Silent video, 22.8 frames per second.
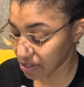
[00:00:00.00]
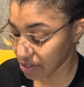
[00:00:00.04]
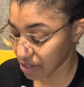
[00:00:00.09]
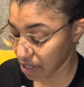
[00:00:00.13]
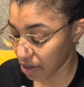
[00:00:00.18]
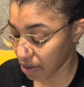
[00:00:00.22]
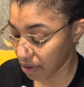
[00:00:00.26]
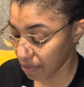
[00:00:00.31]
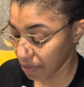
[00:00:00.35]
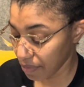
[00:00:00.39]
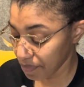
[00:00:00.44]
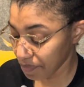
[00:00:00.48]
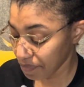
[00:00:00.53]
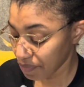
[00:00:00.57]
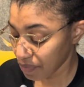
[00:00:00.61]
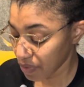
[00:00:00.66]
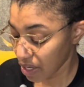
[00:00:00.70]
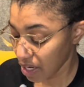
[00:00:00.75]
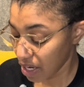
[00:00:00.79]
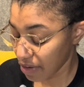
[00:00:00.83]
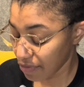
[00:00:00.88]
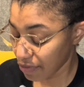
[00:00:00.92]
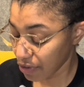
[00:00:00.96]
So
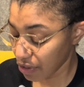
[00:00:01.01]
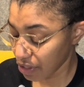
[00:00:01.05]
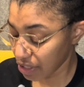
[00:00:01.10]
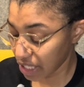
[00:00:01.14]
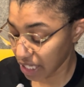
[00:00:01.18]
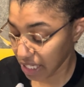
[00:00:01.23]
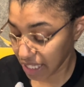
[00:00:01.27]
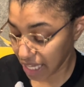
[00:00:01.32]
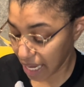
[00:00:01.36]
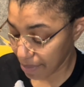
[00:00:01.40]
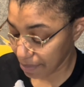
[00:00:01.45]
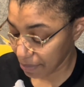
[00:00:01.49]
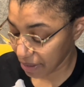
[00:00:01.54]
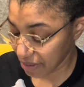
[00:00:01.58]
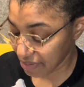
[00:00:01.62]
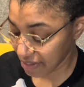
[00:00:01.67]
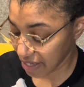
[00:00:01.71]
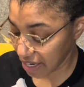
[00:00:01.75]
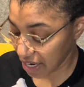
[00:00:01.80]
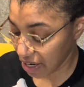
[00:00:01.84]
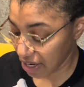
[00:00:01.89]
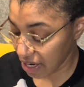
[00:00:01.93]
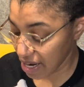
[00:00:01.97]
if you're in the Annapolis
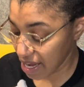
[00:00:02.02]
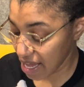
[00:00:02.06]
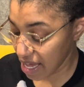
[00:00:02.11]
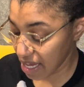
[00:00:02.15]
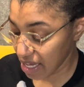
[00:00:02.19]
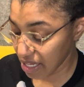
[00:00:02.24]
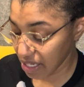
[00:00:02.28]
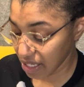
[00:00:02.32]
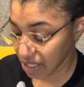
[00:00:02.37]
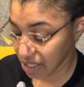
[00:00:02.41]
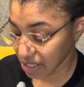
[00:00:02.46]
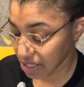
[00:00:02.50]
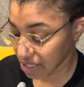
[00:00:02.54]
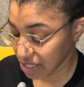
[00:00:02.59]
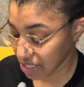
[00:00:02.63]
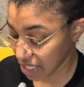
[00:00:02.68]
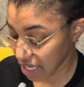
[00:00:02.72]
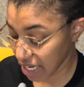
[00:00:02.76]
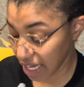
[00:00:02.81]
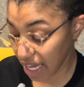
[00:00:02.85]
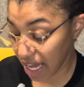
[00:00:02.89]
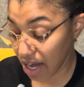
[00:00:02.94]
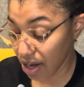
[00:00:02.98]
area,
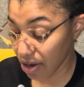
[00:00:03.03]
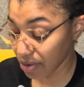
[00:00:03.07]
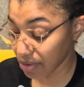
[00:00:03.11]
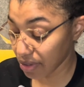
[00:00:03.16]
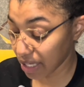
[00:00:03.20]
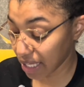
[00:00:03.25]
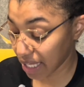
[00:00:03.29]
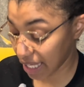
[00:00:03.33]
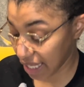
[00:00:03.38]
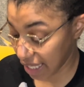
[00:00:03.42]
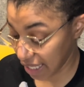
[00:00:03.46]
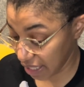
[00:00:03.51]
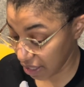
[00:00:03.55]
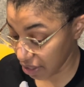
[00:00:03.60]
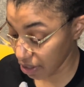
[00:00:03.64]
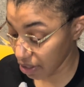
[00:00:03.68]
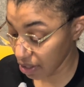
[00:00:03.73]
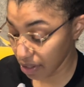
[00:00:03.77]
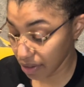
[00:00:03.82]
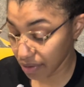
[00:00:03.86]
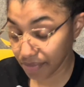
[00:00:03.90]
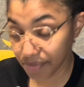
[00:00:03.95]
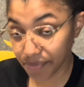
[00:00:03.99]
check out Here.